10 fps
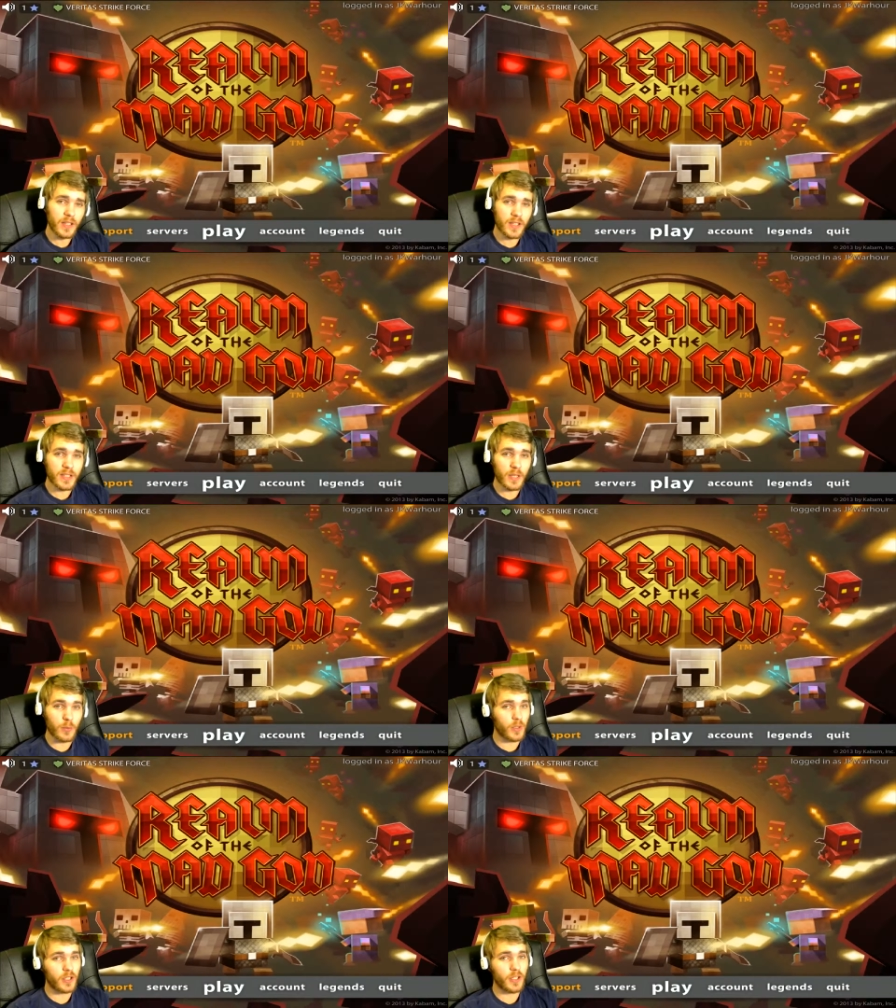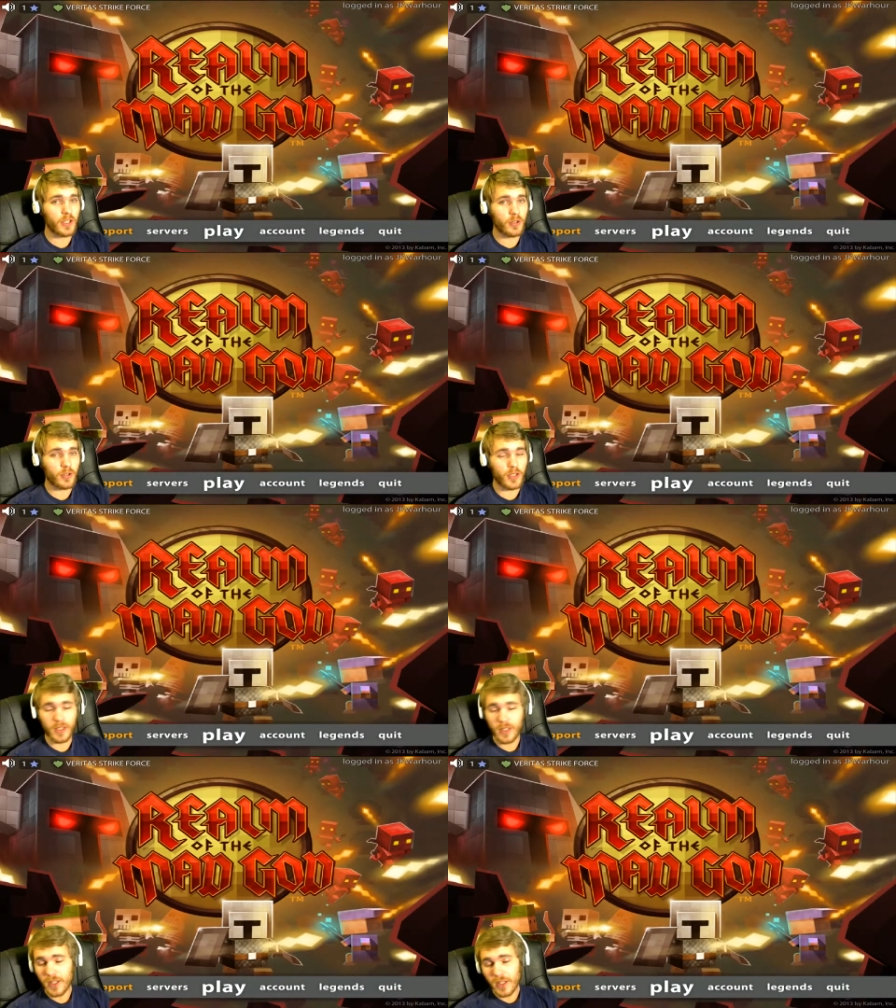it does get really
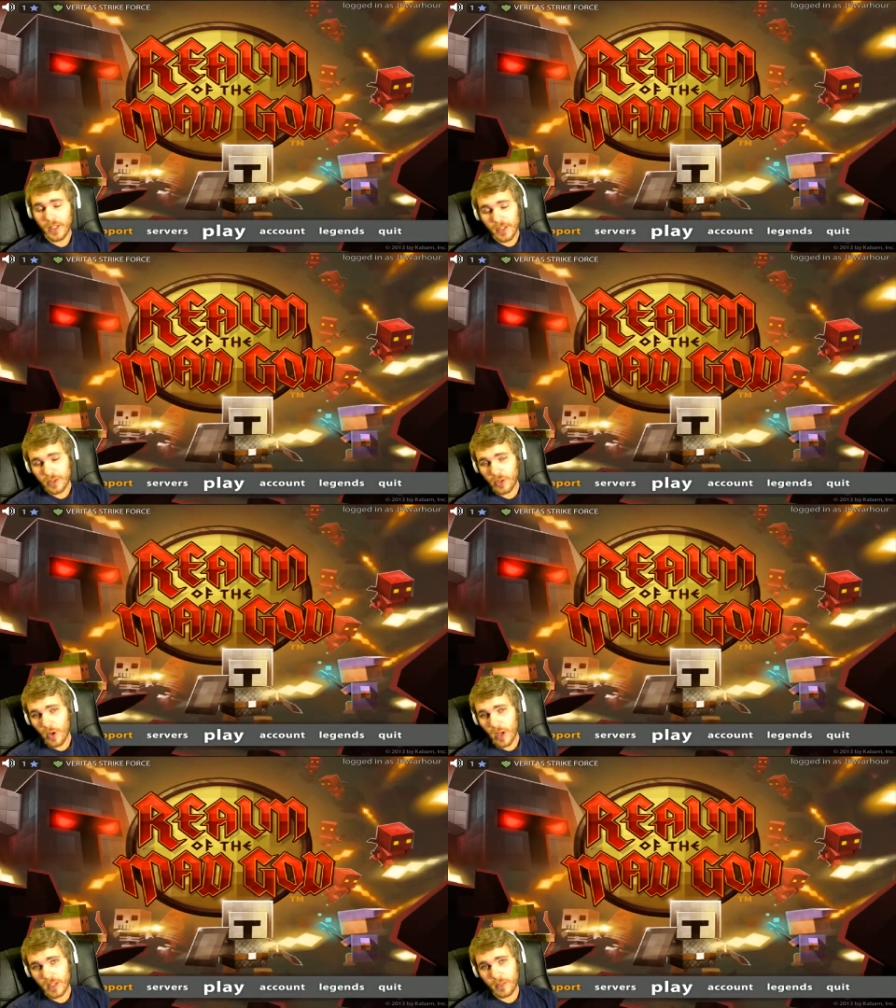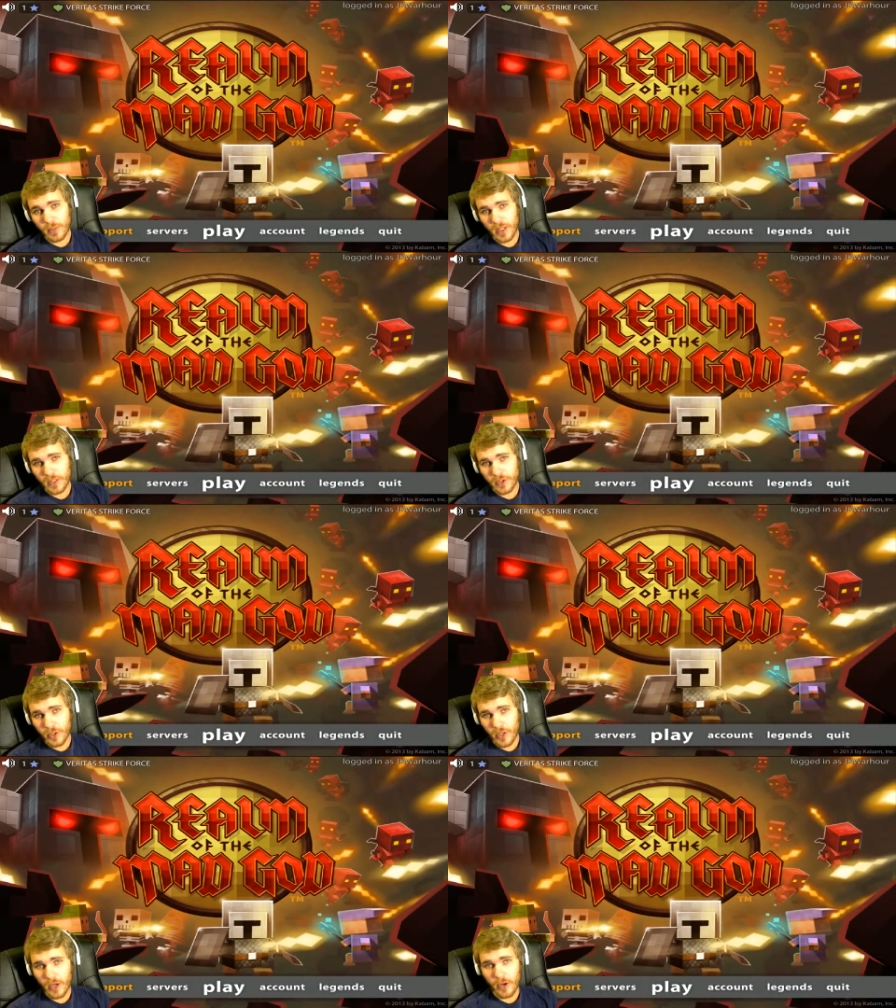annoying. So I completely
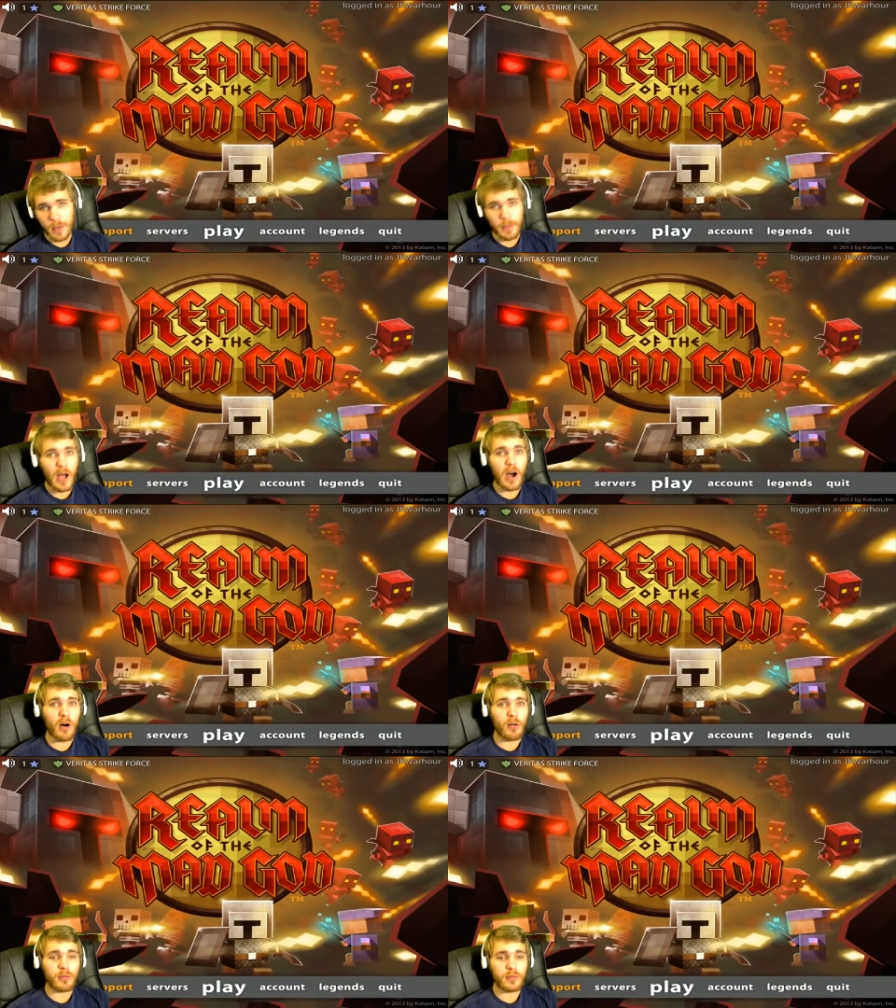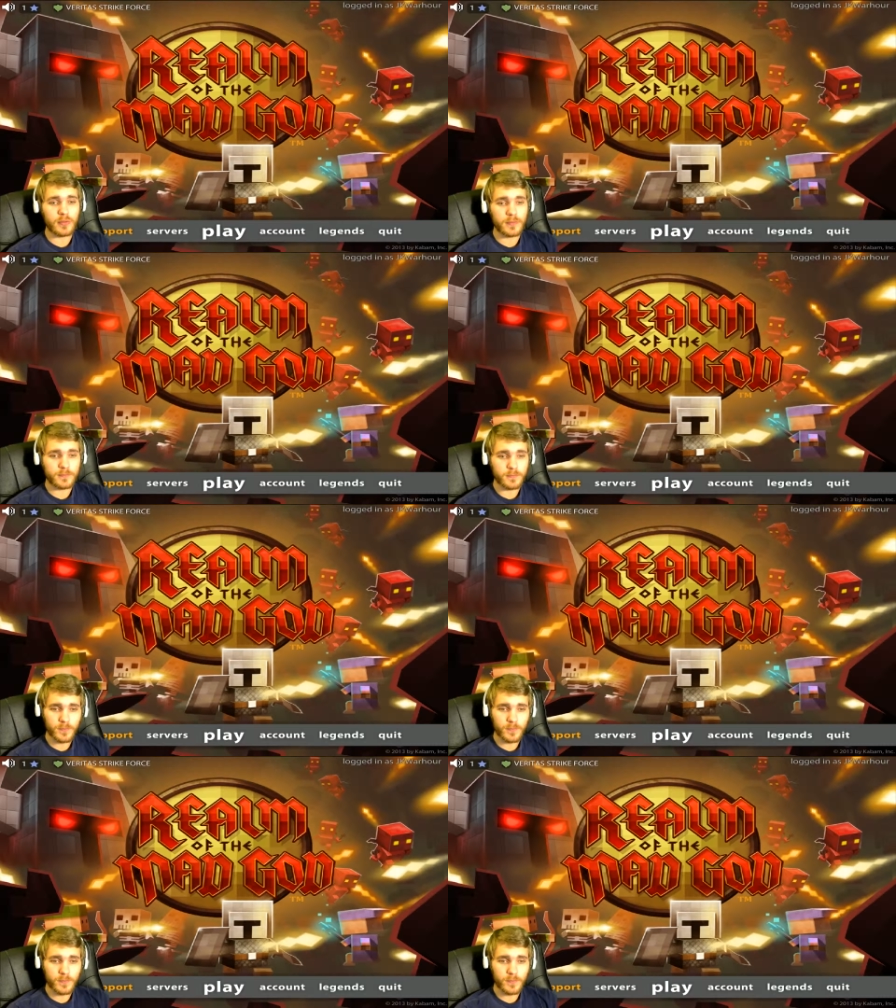turned that crap off.